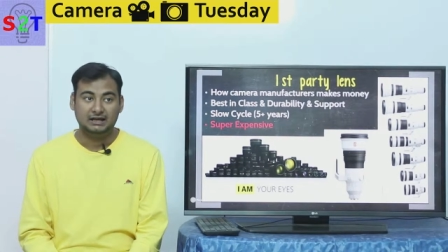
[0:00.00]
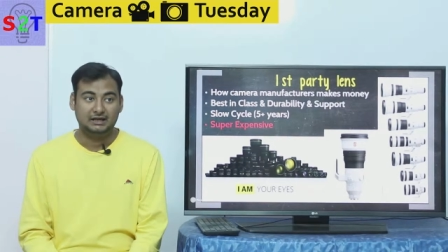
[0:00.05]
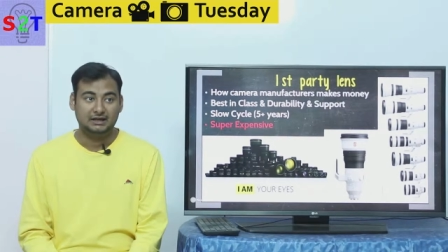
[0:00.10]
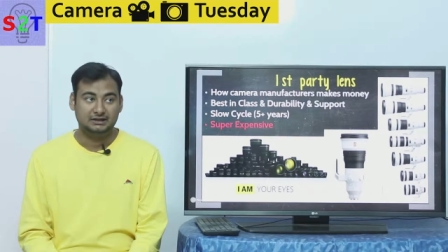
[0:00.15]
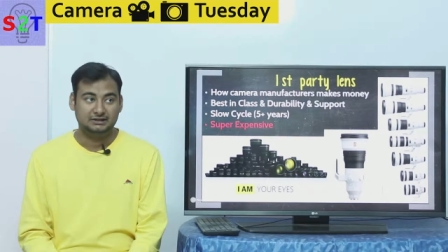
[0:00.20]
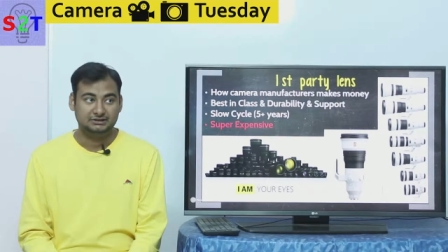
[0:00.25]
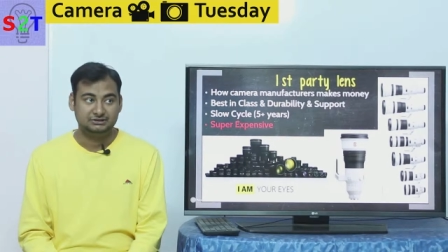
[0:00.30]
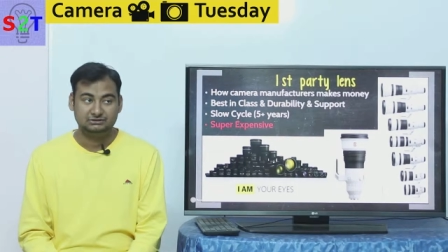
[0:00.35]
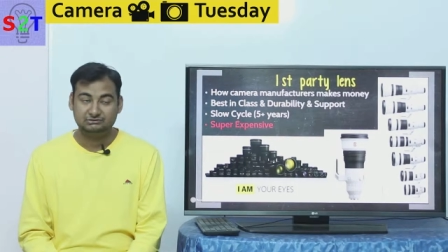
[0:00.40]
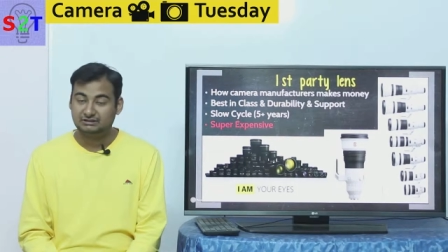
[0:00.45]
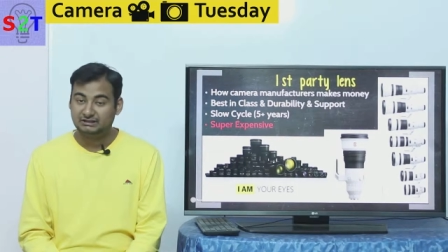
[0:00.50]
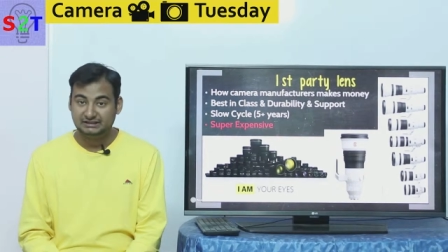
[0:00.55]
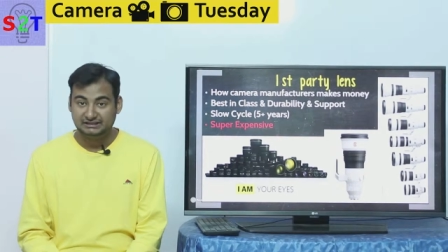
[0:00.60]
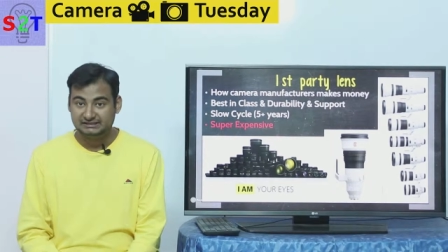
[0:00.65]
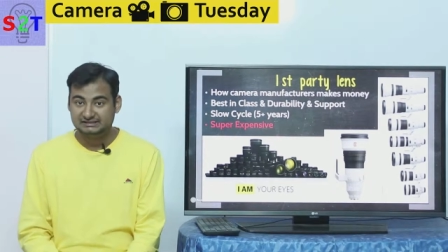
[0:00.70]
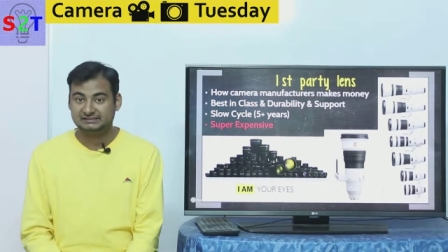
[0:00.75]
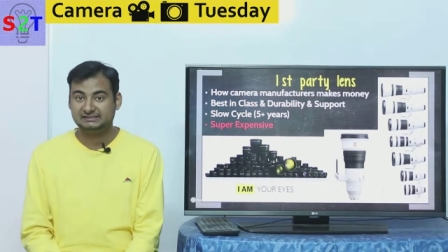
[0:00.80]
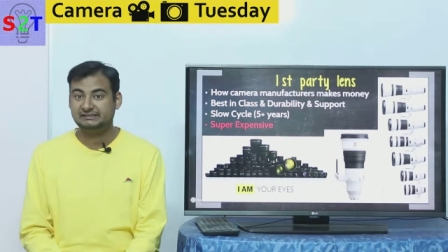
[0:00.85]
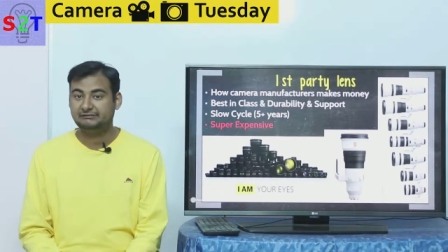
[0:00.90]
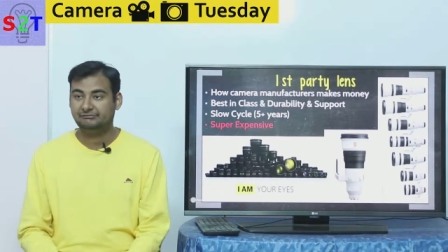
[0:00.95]
and you can
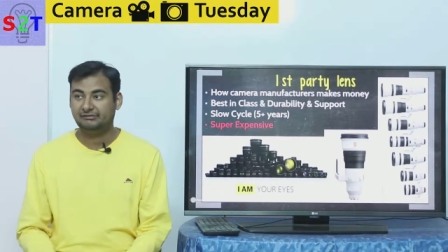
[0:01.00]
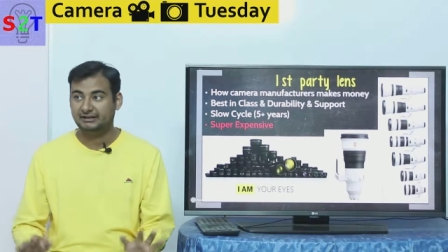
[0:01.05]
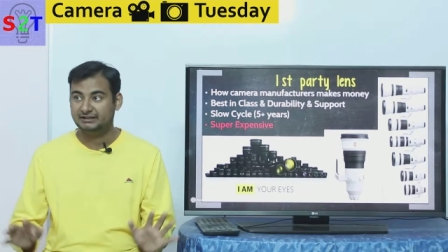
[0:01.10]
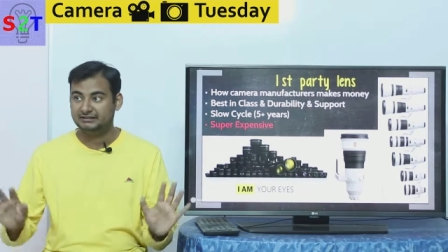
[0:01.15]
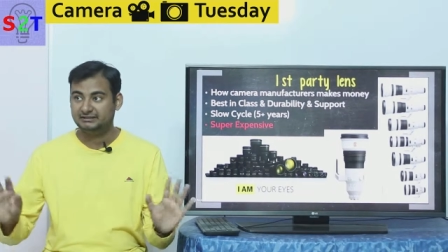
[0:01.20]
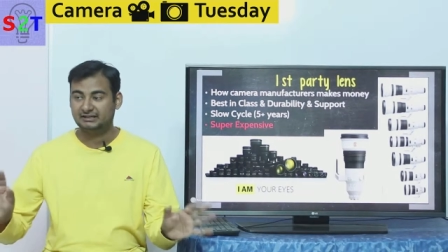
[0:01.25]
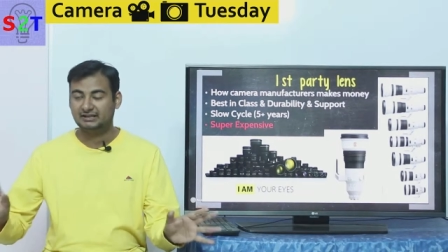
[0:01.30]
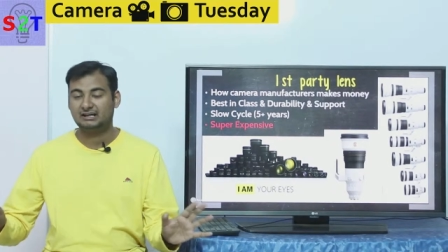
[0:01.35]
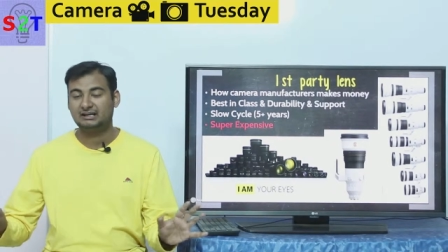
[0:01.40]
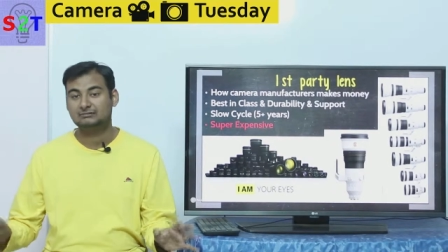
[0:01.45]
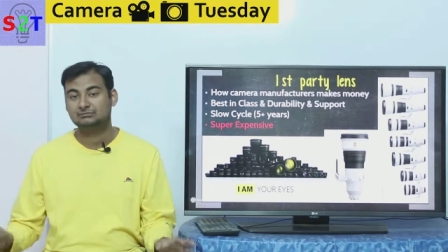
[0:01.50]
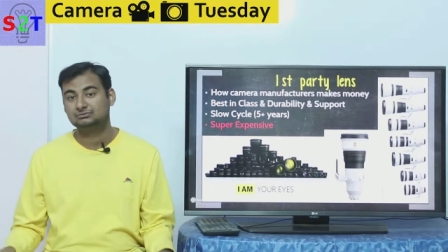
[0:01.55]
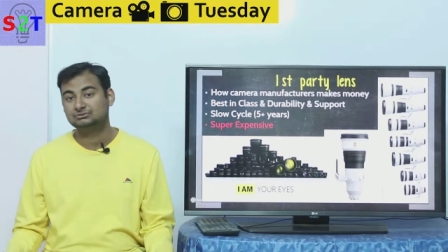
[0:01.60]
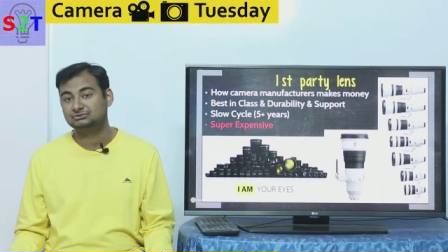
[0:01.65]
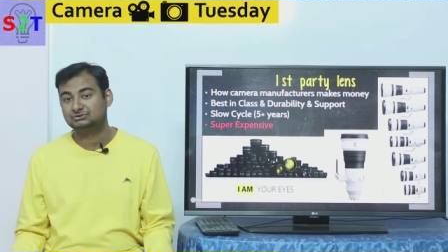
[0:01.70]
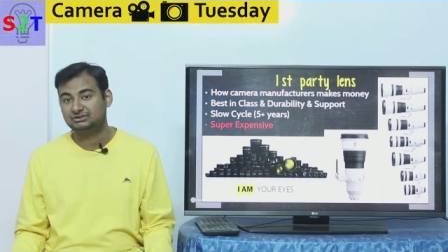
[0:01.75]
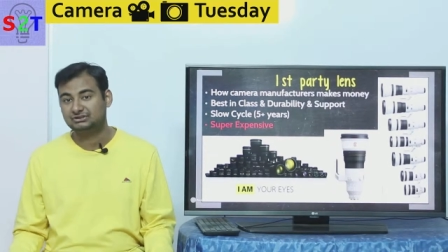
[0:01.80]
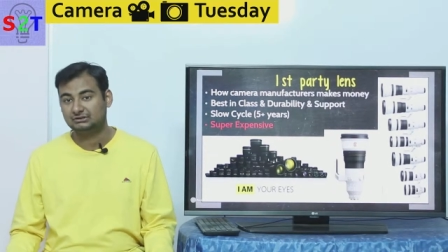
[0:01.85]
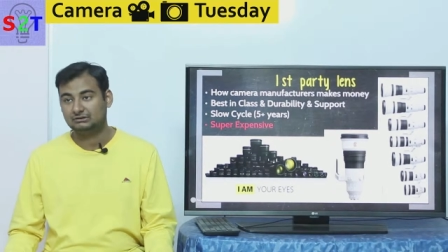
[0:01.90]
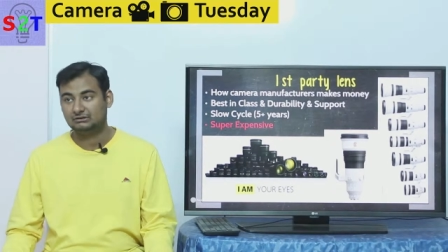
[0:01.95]
easily find there are
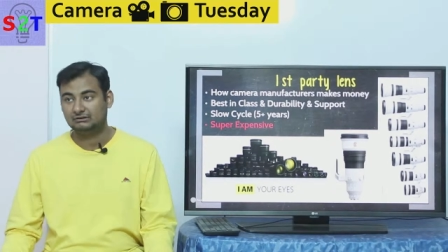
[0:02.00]
booths